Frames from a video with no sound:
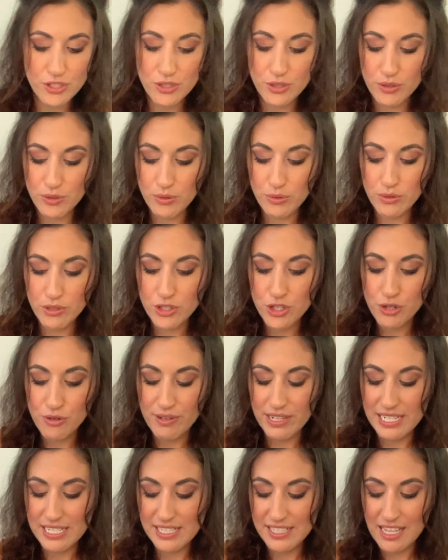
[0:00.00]
to
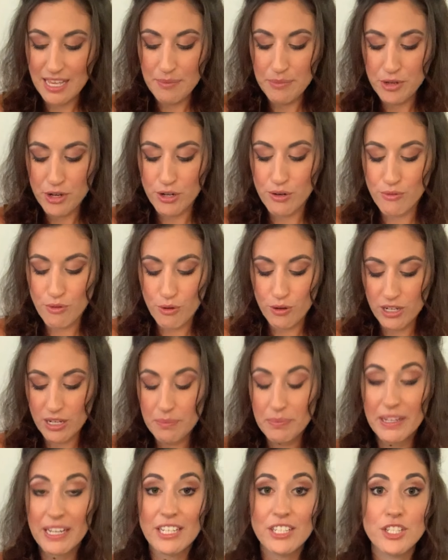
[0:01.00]
trace them. Your
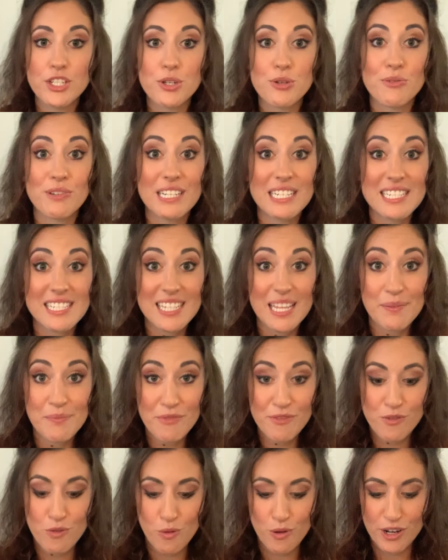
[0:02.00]
grown-up can trace
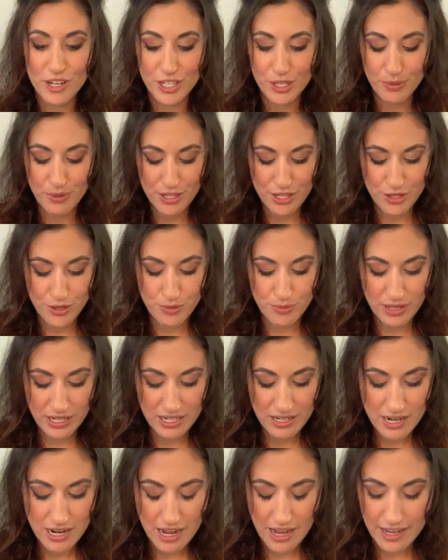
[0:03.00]
them for you and you
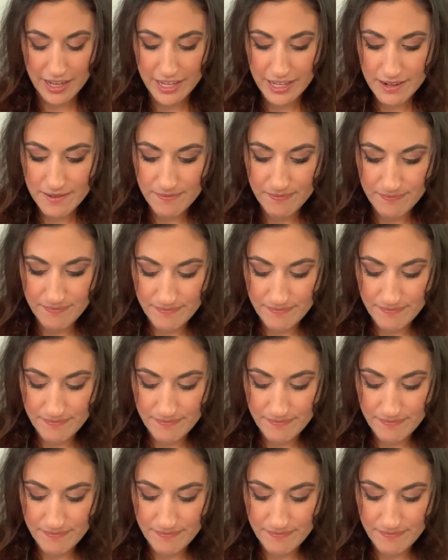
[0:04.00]
can cut.